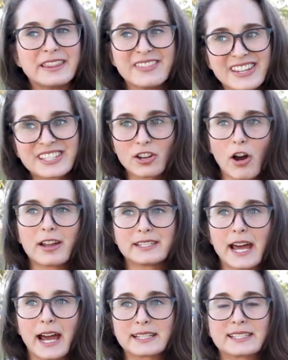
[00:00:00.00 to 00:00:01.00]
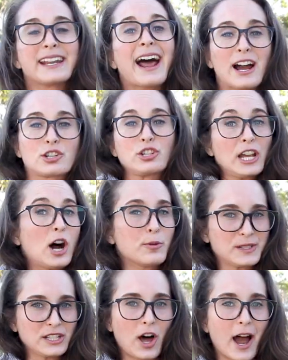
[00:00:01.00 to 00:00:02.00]
in this context it actually
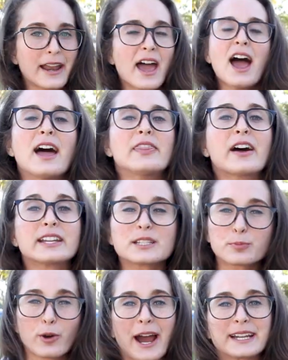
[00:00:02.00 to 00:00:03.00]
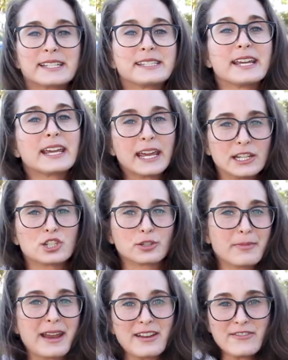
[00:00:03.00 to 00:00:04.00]
helps a lot, and that is practicing
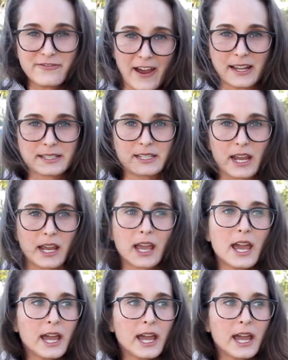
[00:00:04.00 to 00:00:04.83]
intermittent fasting.